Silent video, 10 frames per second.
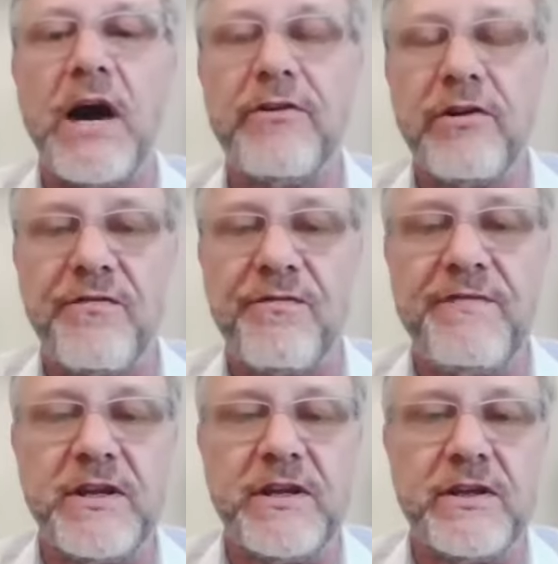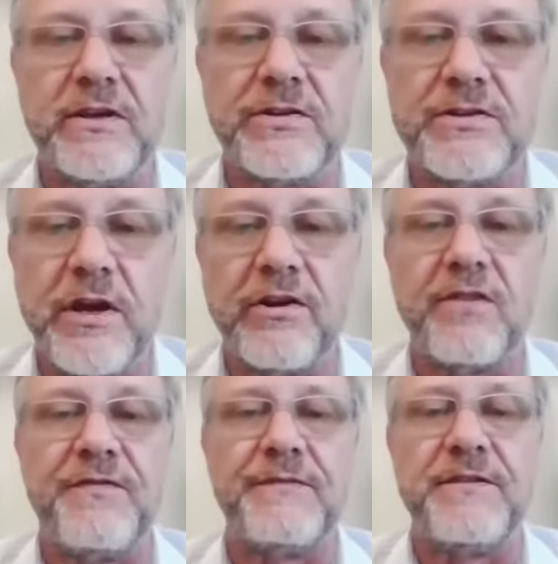so 150 years,
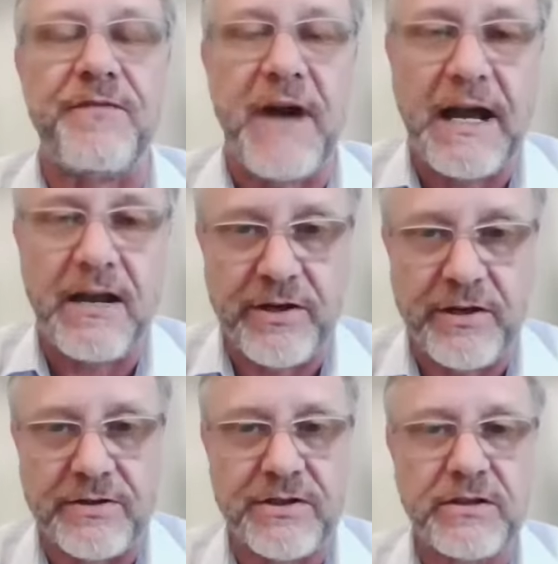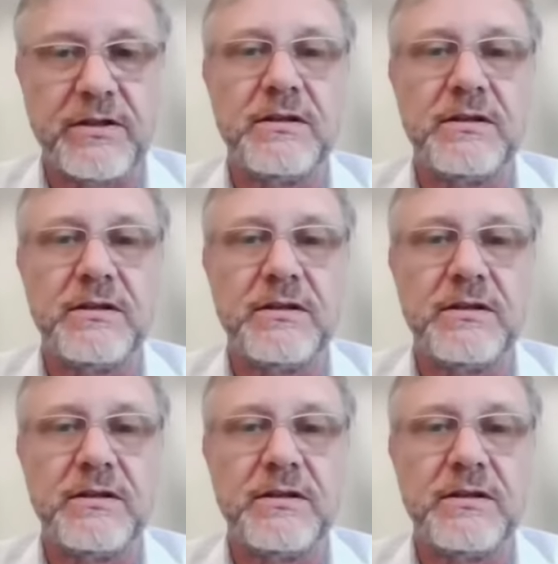155 years.